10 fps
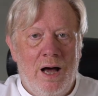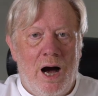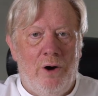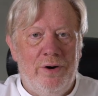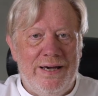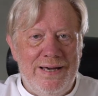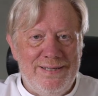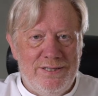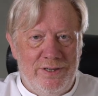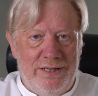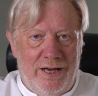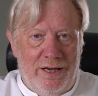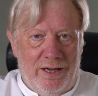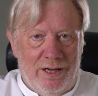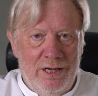Our guest
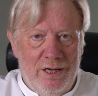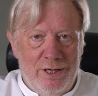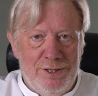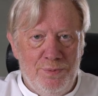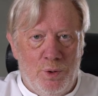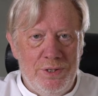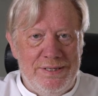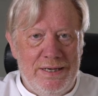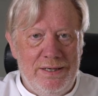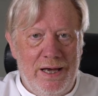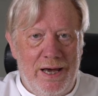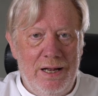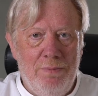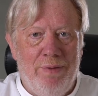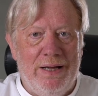today is Mohsen
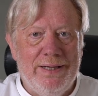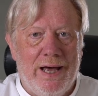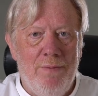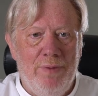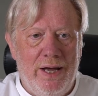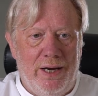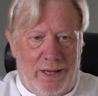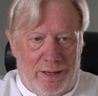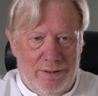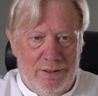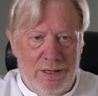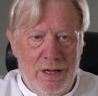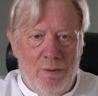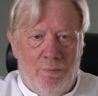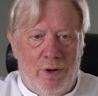El Badramany.
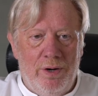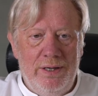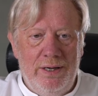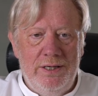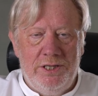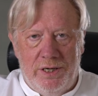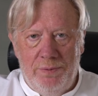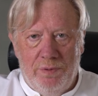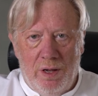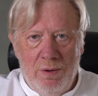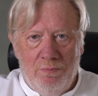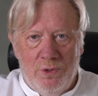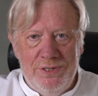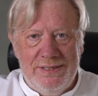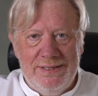Born in Egypt,
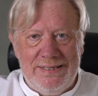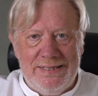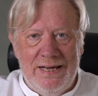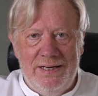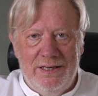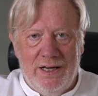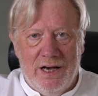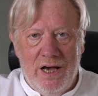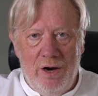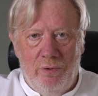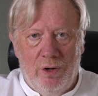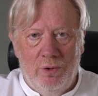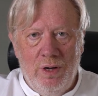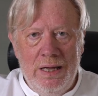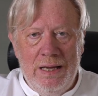Mohsen studied in
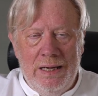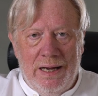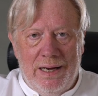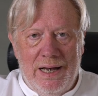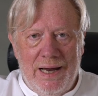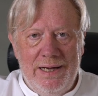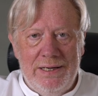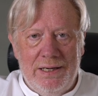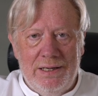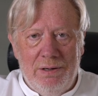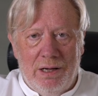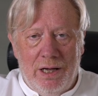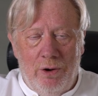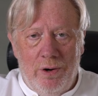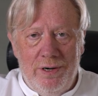Cairo and later
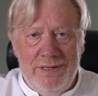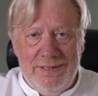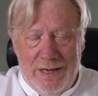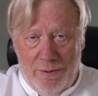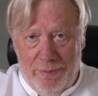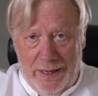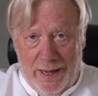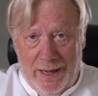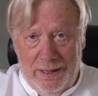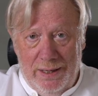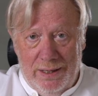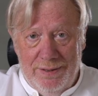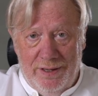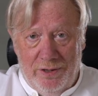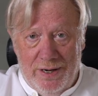earned his MBA in
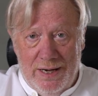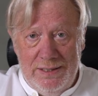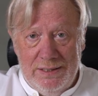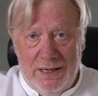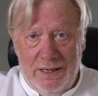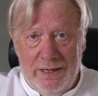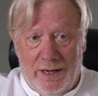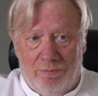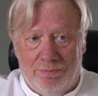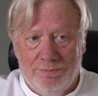the United Kingdom.